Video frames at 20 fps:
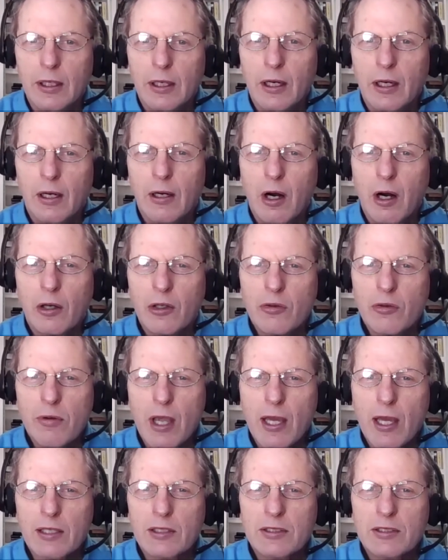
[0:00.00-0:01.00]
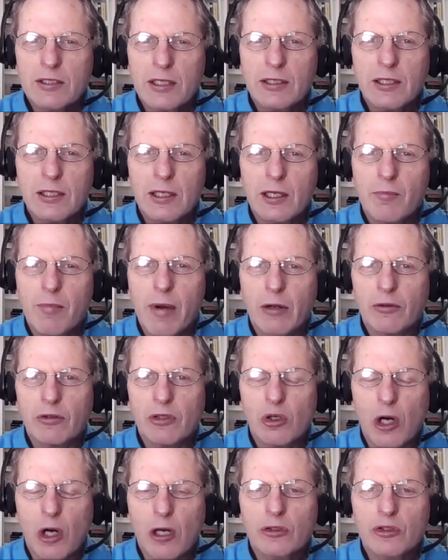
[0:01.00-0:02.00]
Are you guys thinking about
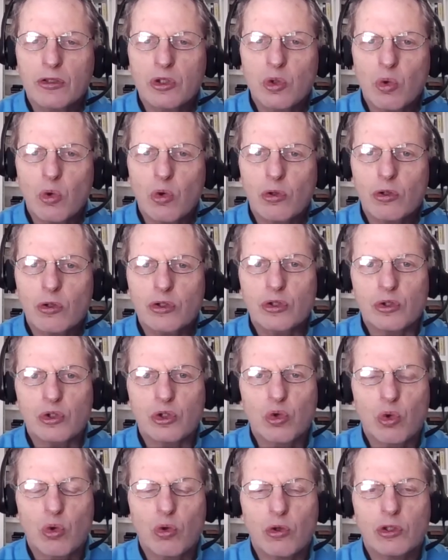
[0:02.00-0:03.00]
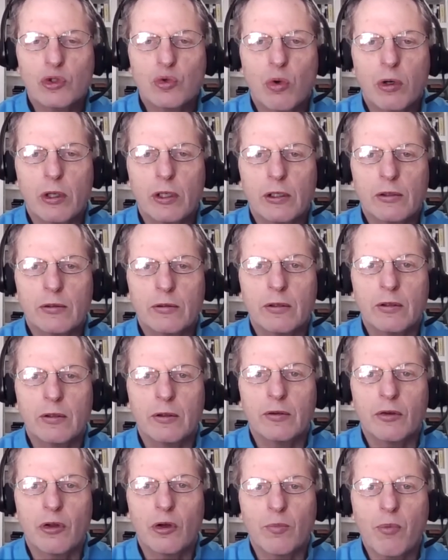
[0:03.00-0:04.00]
dark stores or stores where
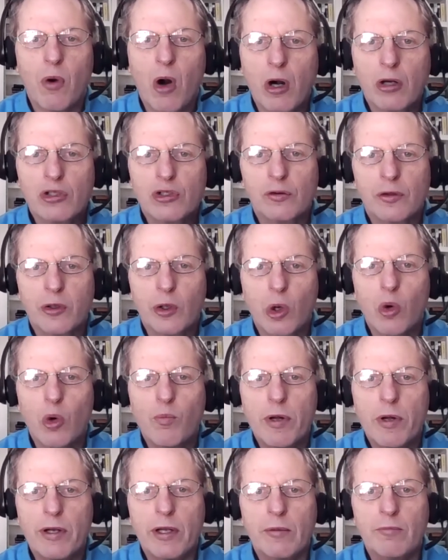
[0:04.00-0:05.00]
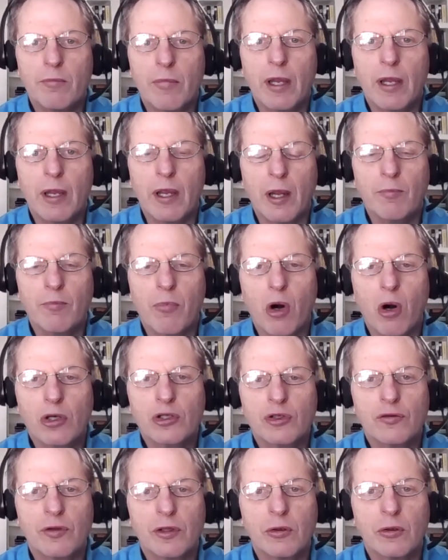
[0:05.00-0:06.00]
they're partially open and
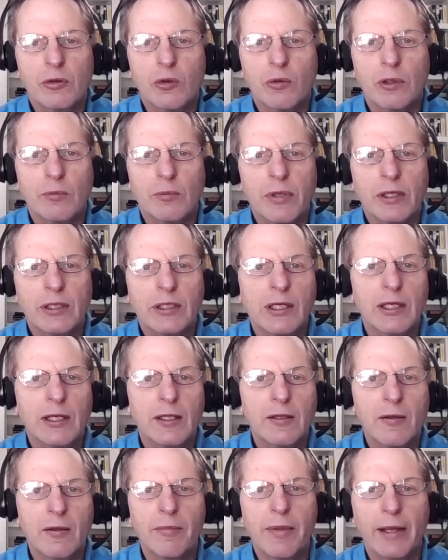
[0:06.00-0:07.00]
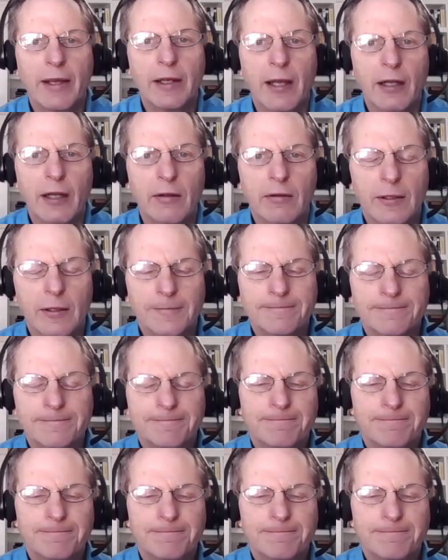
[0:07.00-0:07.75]
partially you're doing picking in them, that kind of thing?